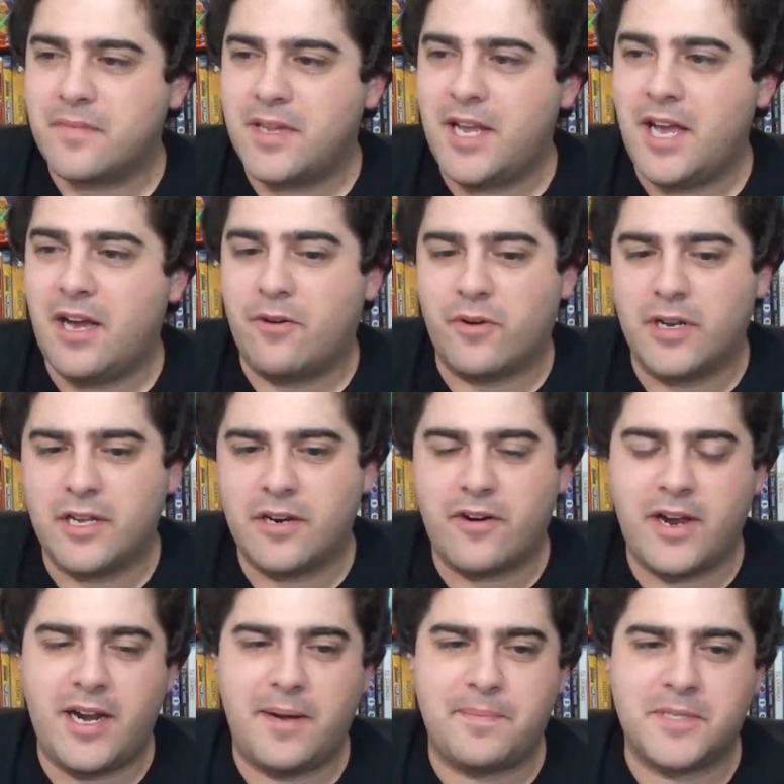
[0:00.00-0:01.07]
Yeah, really
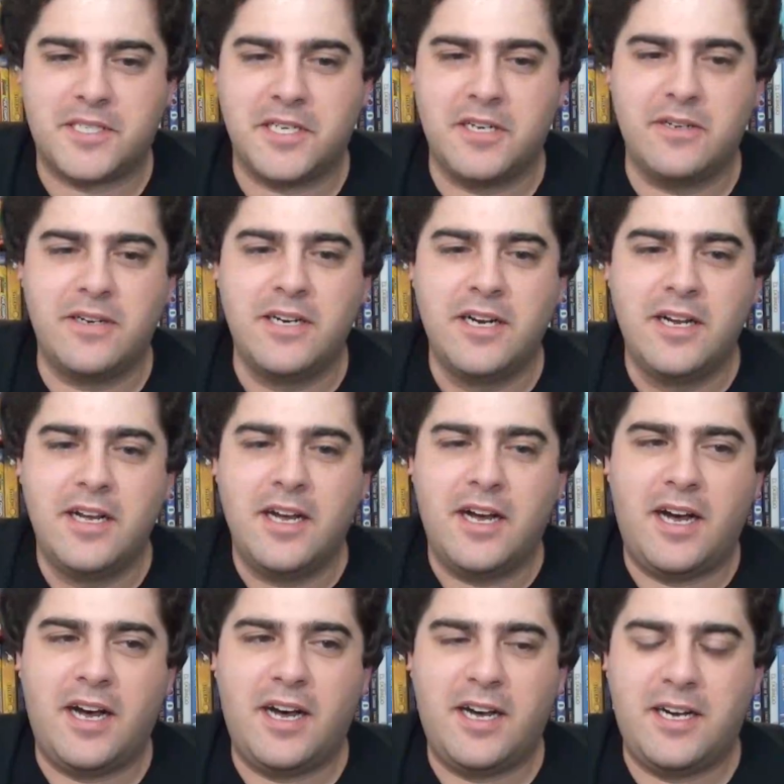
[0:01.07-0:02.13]
great episode.
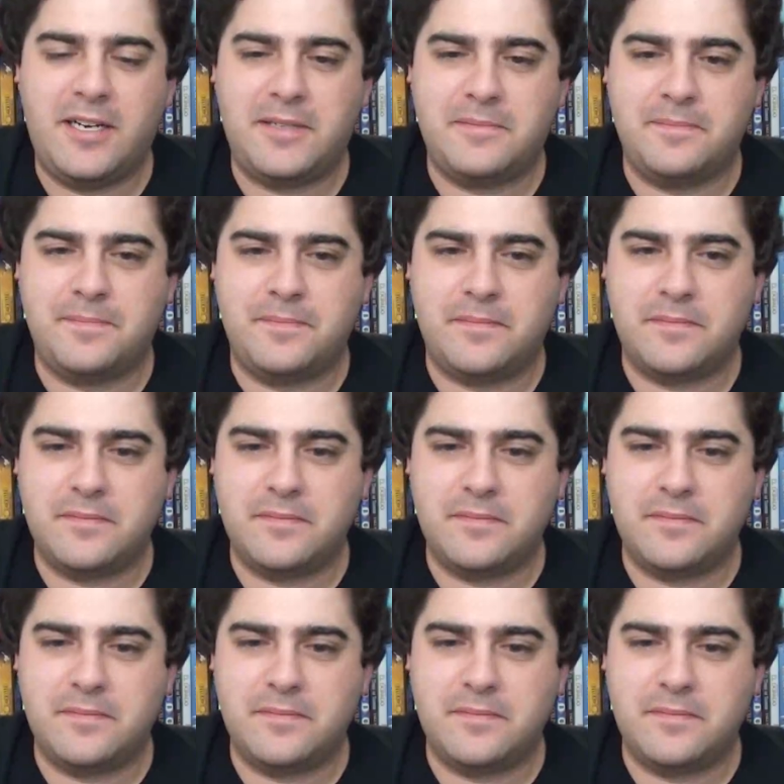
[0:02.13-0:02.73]
Let's